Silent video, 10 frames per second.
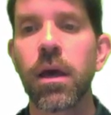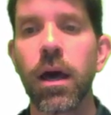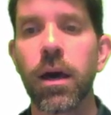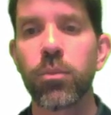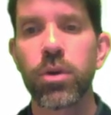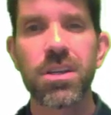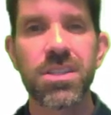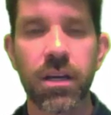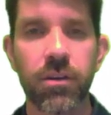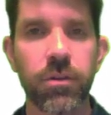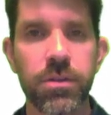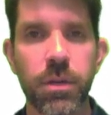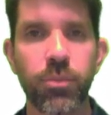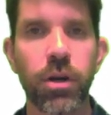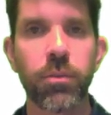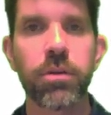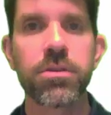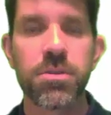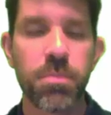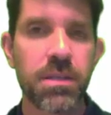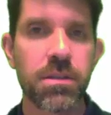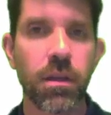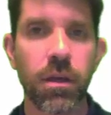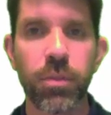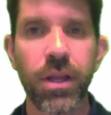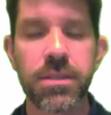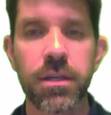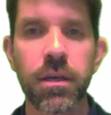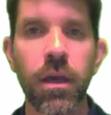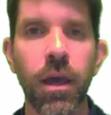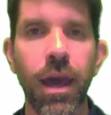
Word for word: Um, we're going to separate them out just based on the complexity,